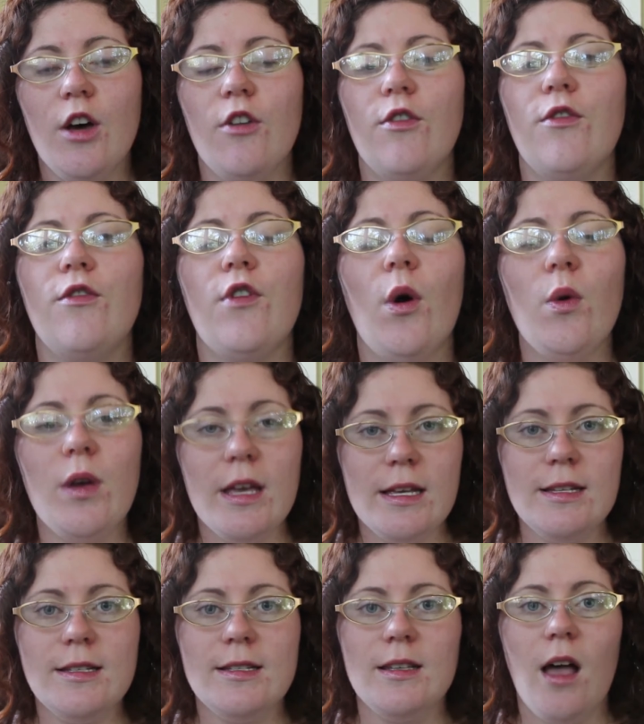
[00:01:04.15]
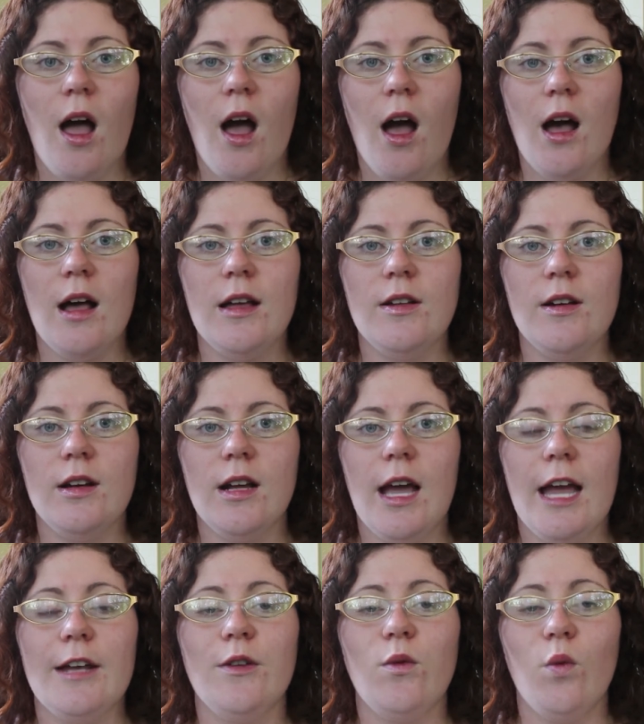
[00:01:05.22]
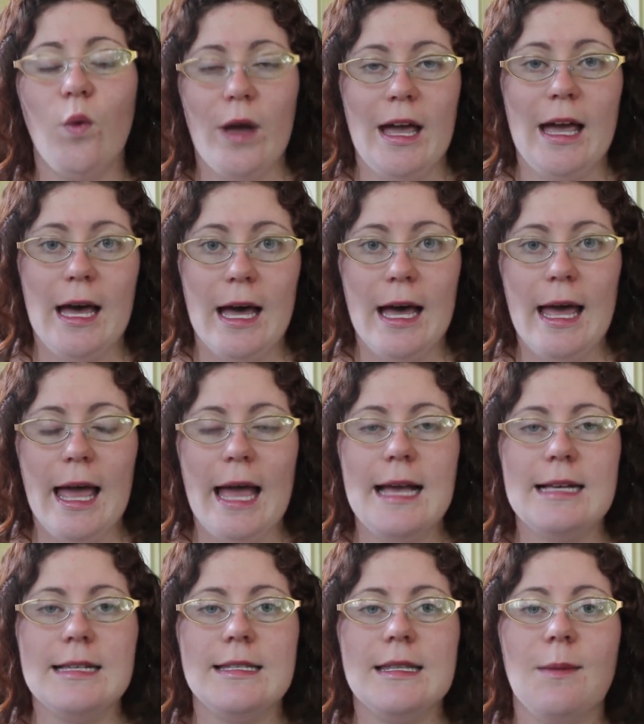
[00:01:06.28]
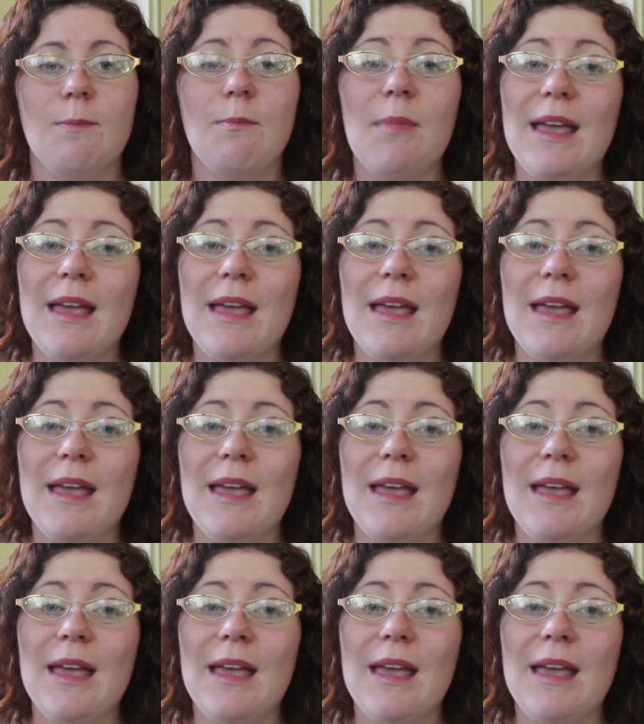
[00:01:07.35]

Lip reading: focus on kind of Wicca as the